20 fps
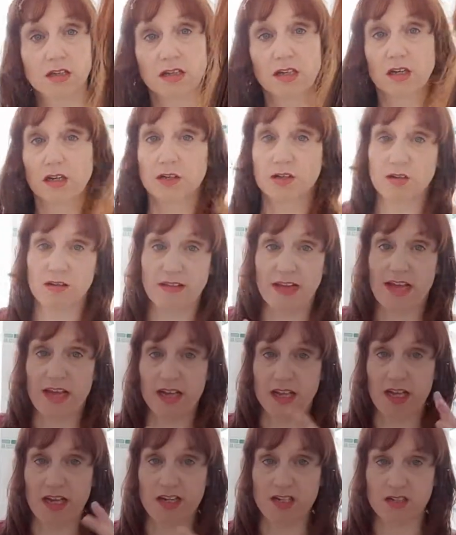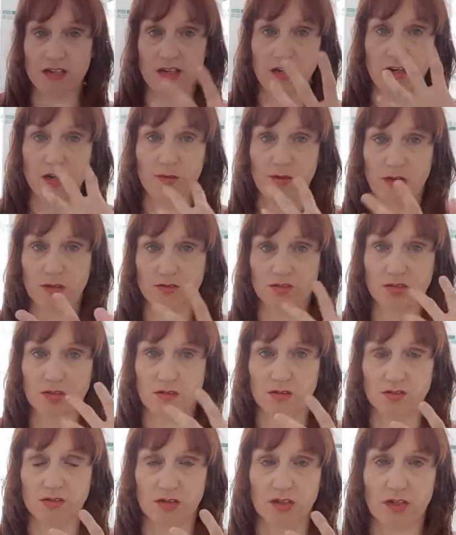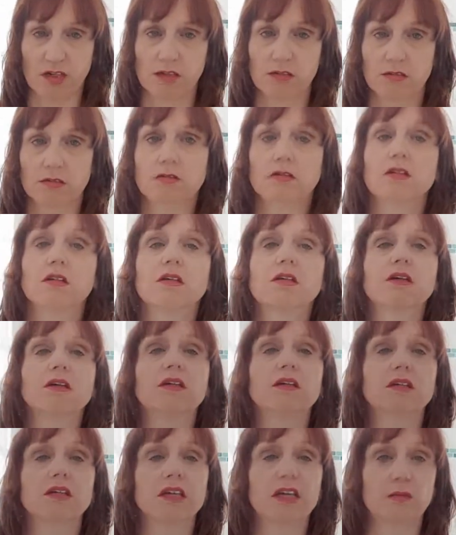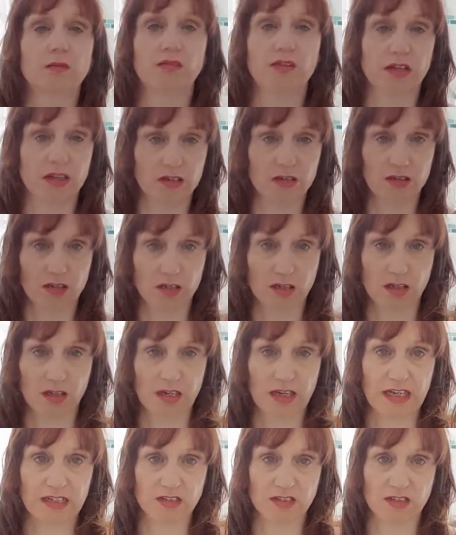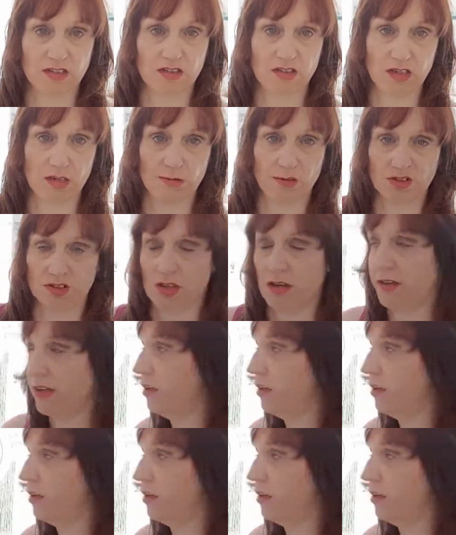and do that occasionally, but I'll still try and keep things so you can actually see what's going